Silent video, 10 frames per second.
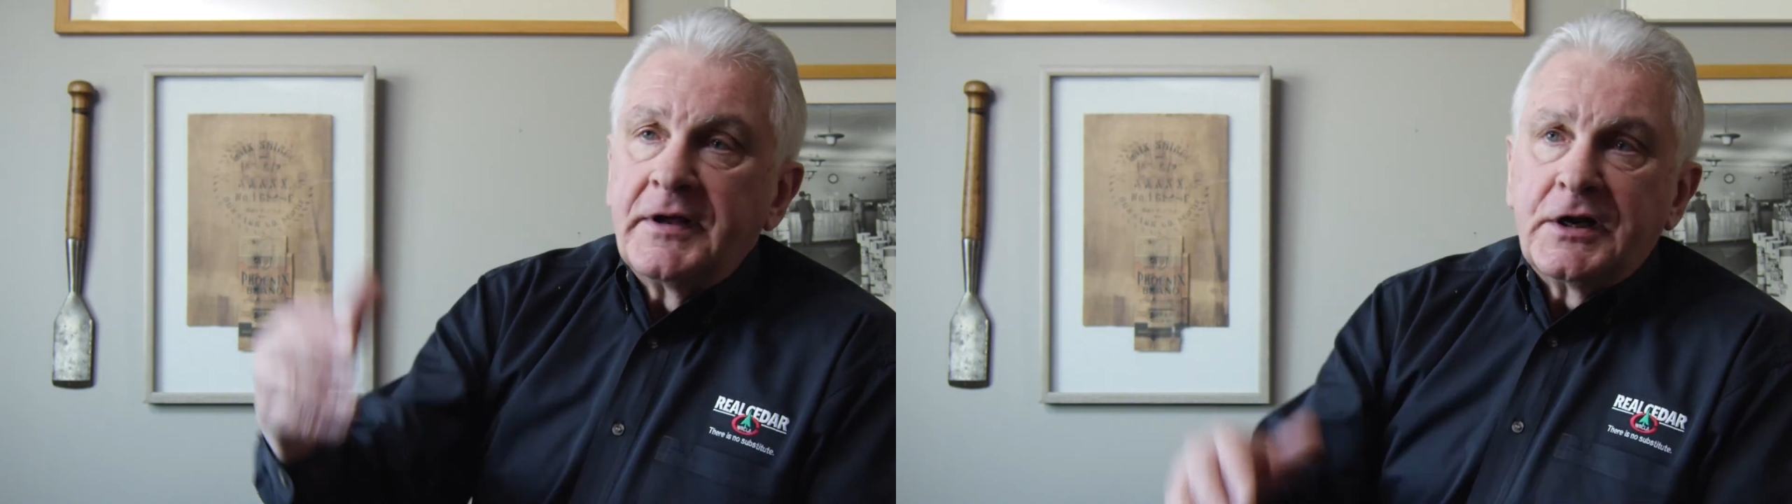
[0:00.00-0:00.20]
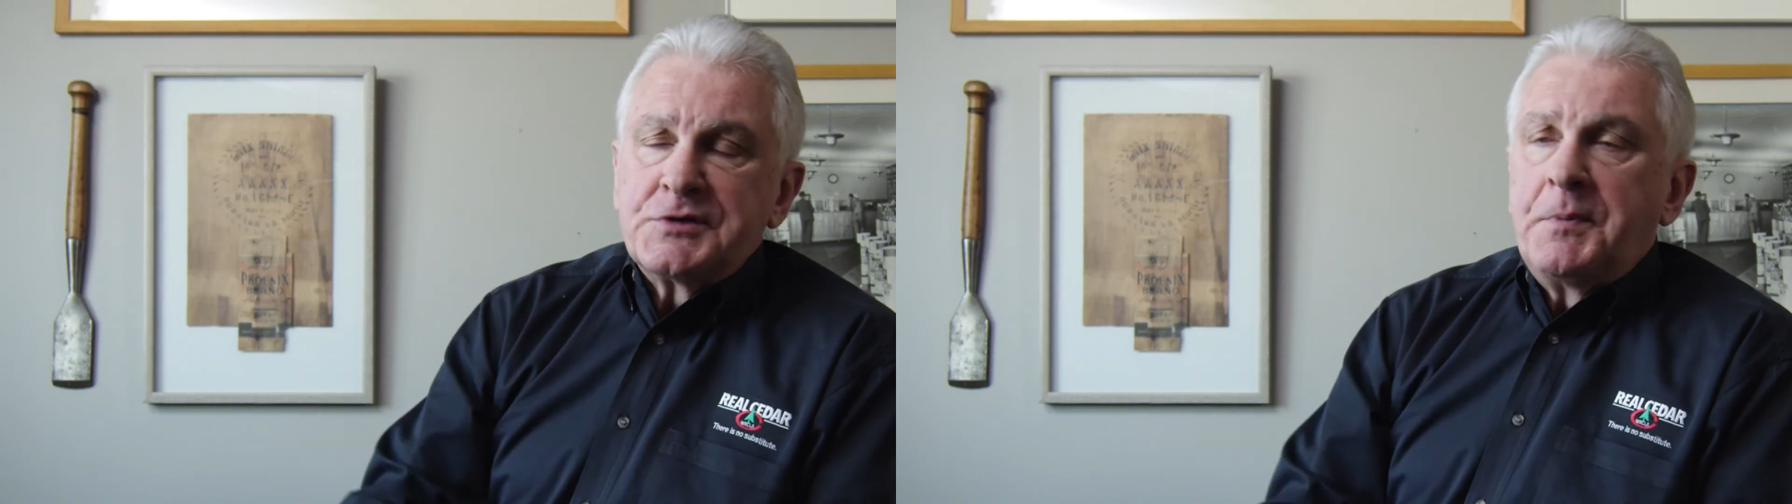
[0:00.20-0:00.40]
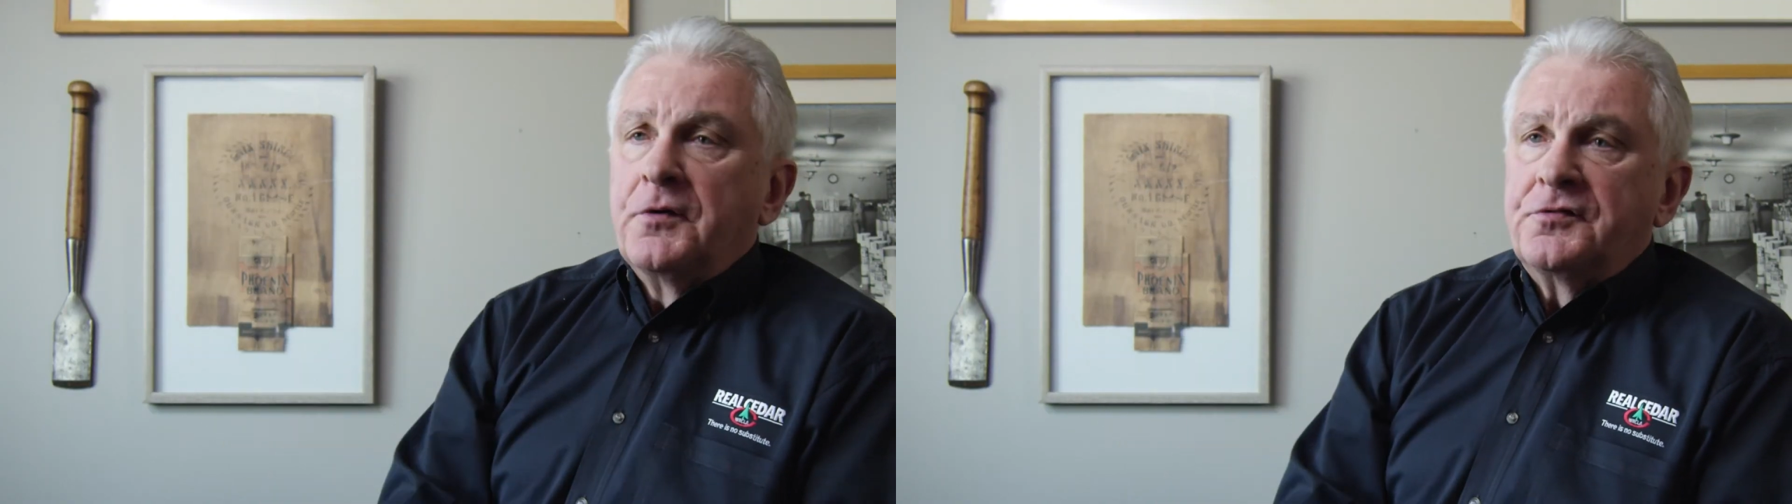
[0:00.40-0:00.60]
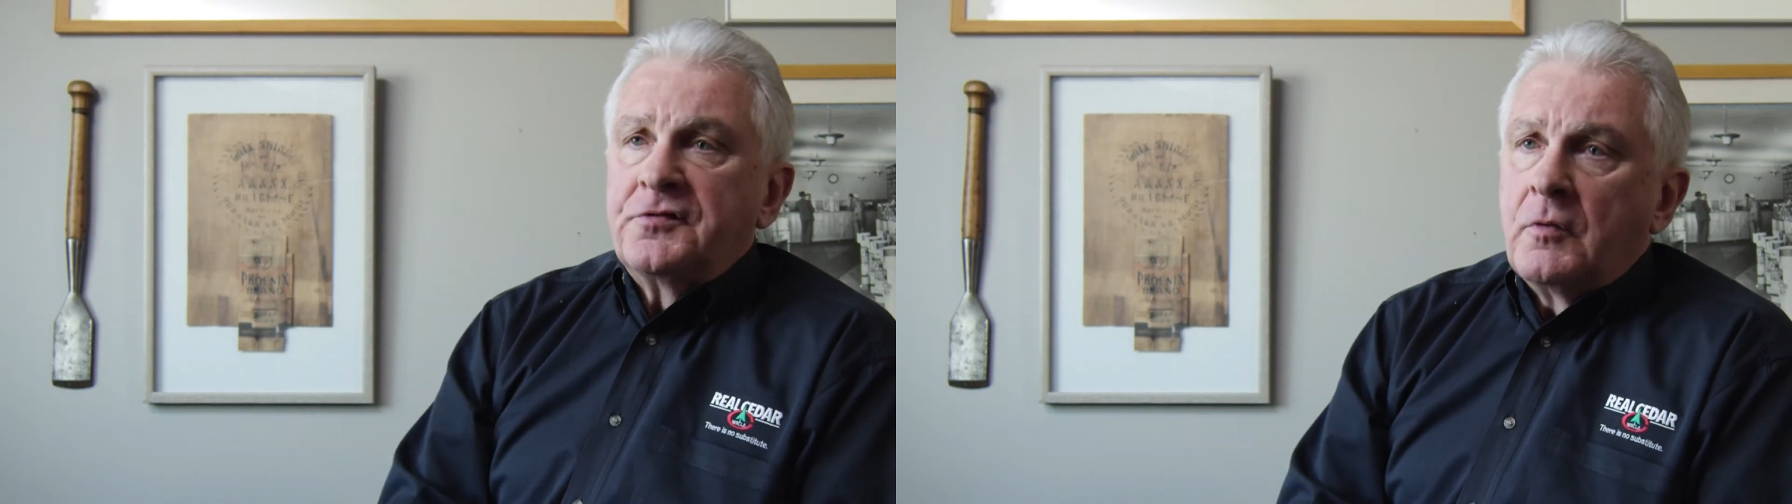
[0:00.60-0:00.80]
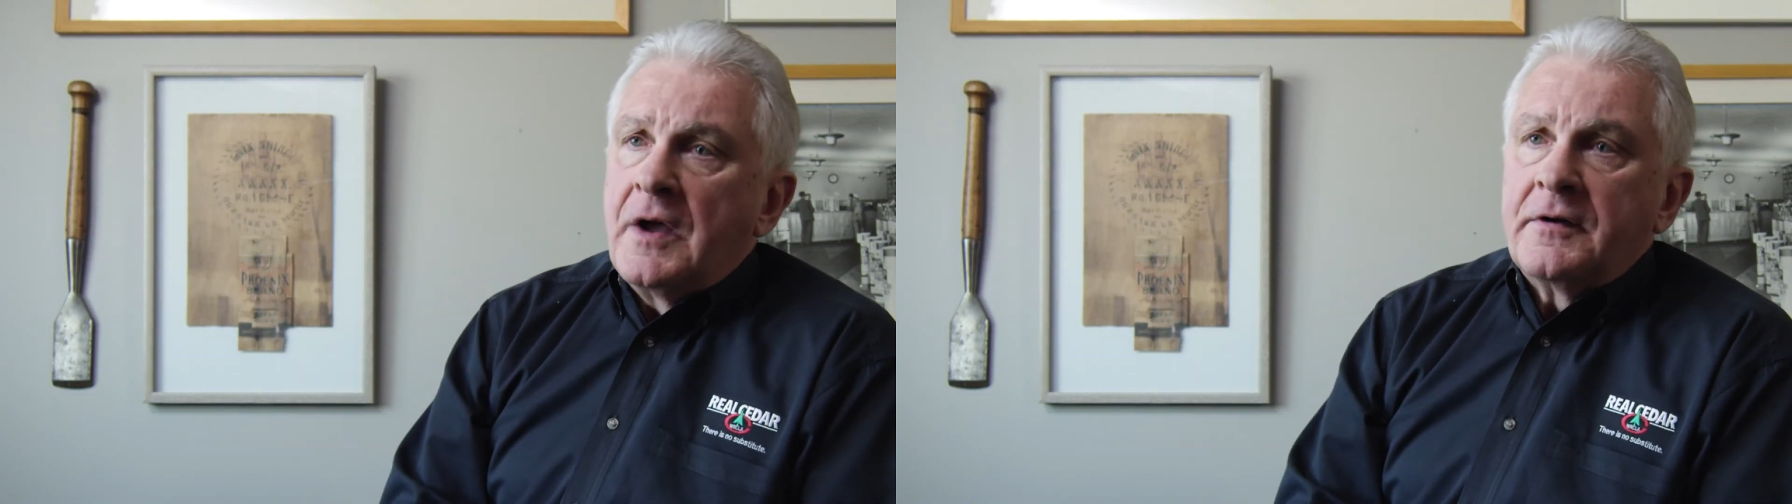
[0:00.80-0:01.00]
it exposed to
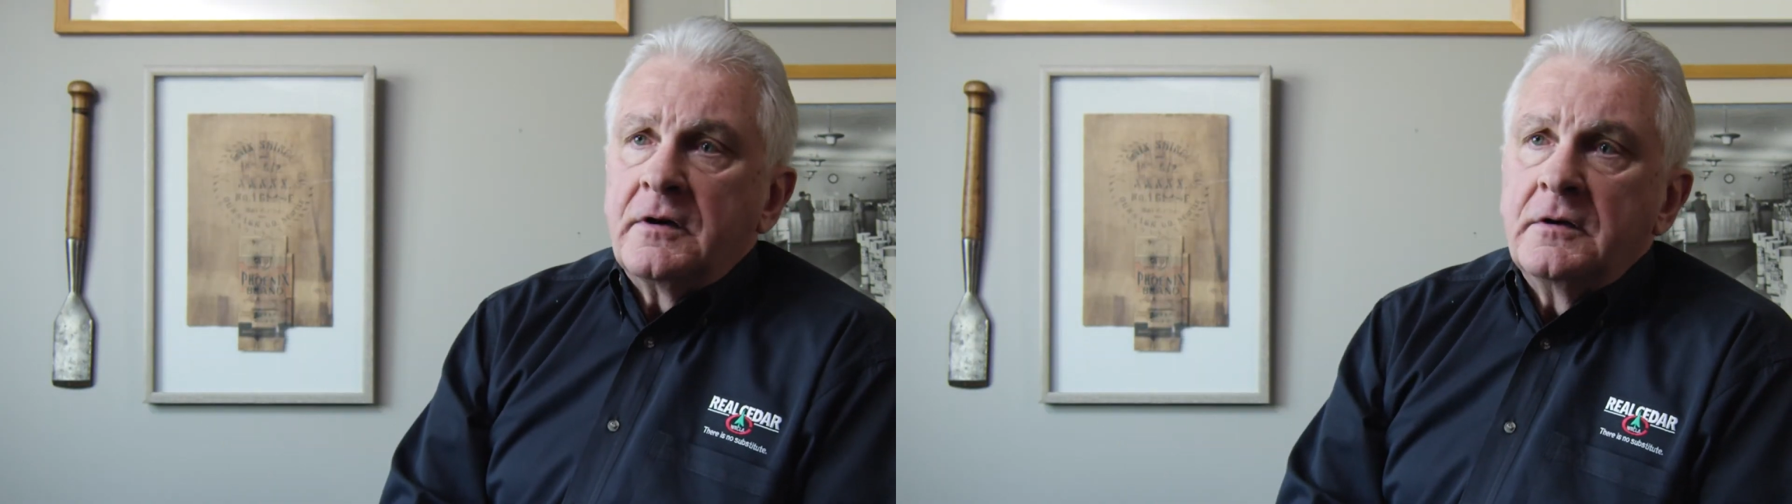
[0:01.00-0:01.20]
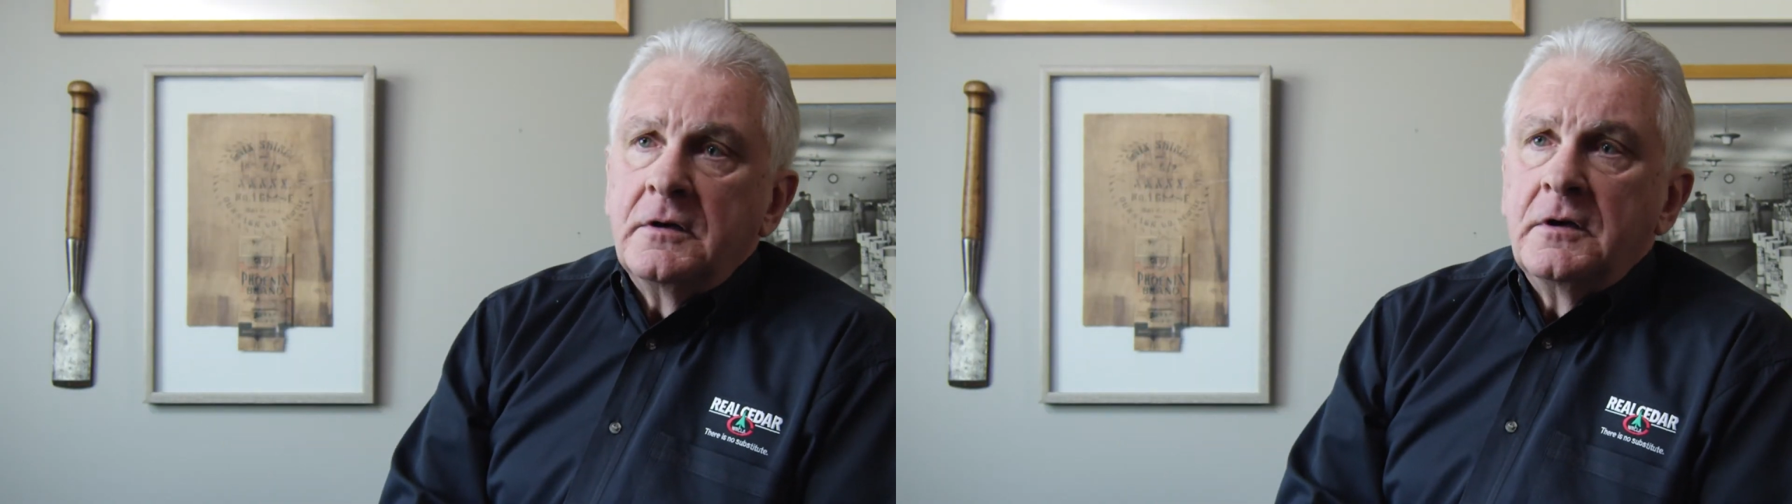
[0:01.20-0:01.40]
weather